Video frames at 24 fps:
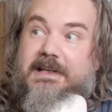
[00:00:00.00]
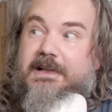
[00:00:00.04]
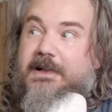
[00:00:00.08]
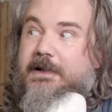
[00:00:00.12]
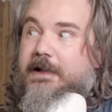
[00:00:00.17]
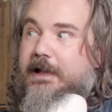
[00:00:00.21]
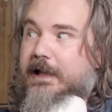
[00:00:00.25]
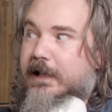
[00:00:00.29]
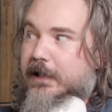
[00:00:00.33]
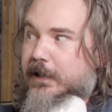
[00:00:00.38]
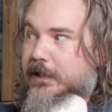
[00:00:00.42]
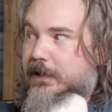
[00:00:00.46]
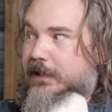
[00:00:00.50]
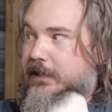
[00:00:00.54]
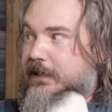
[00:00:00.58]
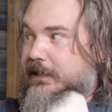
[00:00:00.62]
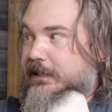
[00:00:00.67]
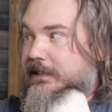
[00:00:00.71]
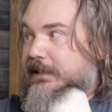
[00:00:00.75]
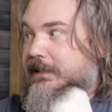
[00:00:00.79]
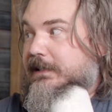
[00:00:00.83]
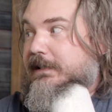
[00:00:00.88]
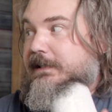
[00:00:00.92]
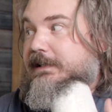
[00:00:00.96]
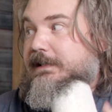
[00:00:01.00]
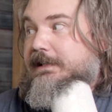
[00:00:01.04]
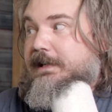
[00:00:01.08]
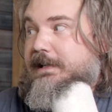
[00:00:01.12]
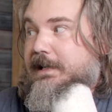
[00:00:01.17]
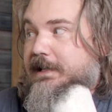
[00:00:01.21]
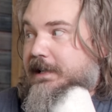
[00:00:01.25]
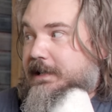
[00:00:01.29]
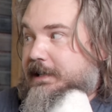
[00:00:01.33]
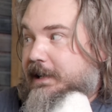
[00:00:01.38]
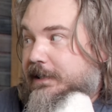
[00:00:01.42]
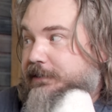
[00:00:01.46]
later,
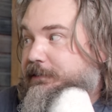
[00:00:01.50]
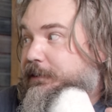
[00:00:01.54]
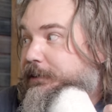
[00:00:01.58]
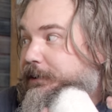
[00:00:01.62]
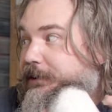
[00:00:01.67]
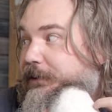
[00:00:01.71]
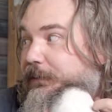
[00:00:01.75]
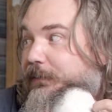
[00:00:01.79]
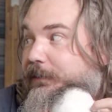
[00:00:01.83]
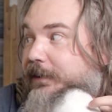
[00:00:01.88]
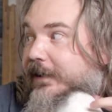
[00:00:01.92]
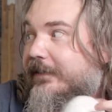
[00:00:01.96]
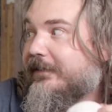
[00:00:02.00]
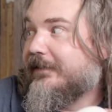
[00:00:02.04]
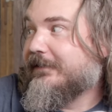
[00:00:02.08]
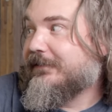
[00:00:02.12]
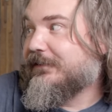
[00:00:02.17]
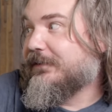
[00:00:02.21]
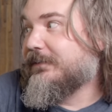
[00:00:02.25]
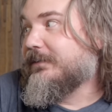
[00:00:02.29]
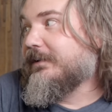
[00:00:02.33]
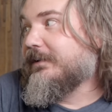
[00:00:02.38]
and you're going to want this to